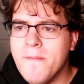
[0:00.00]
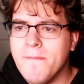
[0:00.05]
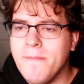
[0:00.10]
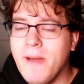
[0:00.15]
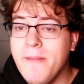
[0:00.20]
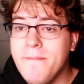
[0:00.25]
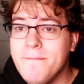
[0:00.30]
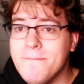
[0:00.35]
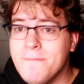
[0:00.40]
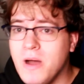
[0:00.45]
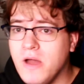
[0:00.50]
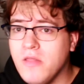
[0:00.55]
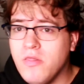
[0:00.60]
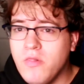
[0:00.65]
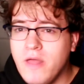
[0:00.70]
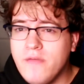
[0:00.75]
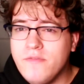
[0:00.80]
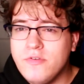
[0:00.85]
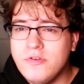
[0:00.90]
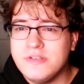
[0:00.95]
my
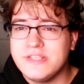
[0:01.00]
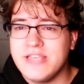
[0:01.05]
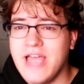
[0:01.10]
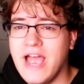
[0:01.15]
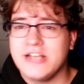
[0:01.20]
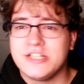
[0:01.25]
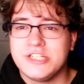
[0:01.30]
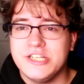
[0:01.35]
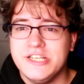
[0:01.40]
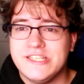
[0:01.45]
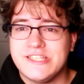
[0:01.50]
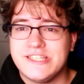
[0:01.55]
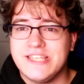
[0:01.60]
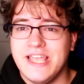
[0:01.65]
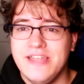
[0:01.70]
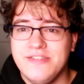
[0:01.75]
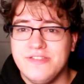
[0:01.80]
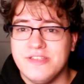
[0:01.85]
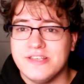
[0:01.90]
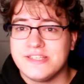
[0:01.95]
MUT level has actually
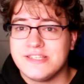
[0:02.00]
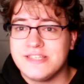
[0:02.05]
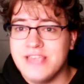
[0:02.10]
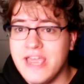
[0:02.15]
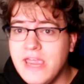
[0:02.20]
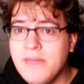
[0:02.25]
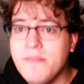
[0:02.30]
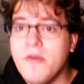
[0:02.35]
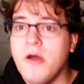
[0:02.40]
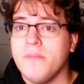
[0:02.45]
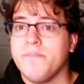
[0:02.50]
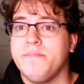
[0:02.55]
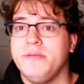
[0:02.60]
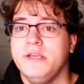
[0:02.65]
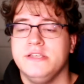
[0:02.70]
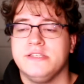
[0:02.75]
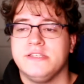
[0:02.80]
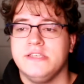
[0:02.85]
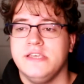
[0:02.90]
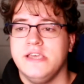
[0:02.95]
stayed the same on
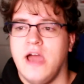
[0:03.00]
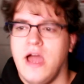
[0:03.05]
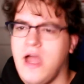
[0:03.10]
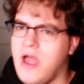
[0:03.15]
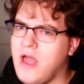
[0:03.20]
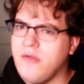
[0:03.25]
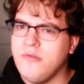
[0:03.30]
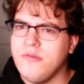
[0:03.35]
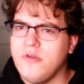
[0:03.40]
PC. I